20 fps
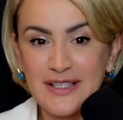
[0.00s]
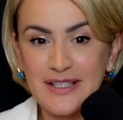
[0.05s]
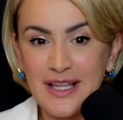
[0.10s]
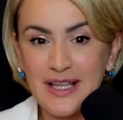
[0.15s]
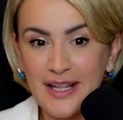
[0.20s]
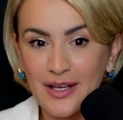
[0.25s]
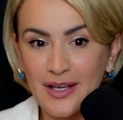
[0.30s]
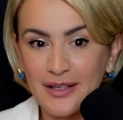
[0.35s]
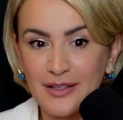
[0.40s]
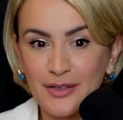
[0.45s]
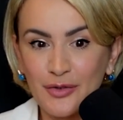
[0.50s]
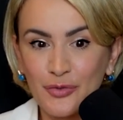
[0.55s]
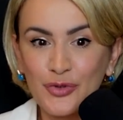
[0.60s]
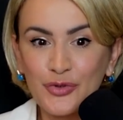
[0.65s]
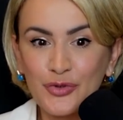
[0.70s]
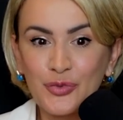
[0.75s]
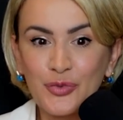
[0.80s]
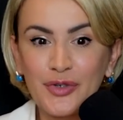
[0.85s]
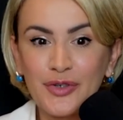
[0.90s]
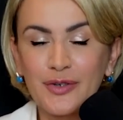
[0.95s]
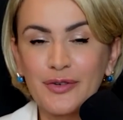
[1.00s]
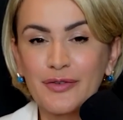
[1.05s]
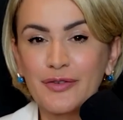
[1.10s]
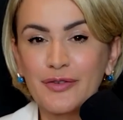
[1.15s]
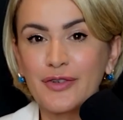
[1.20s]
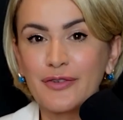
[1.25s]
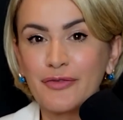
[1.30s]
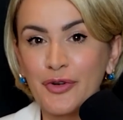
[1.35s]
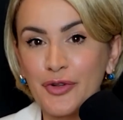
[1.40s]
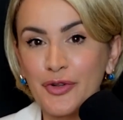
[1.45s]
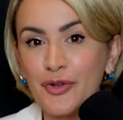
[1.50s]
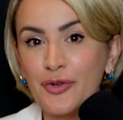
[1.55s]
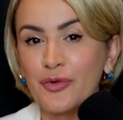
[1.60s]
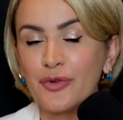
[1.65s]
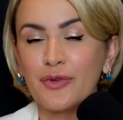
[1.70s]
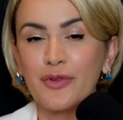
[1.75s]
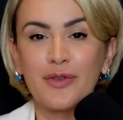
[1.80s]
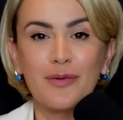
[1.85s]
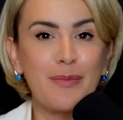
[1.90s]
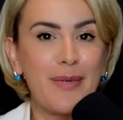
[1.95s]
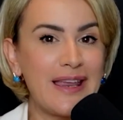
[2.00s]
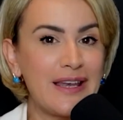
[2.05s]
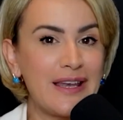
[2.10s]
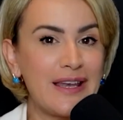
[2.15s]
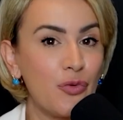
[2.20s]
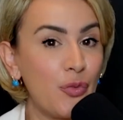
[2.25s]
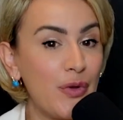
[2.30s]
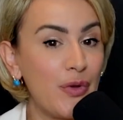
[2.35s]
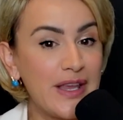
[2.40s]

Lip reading: Diana, what were for you the main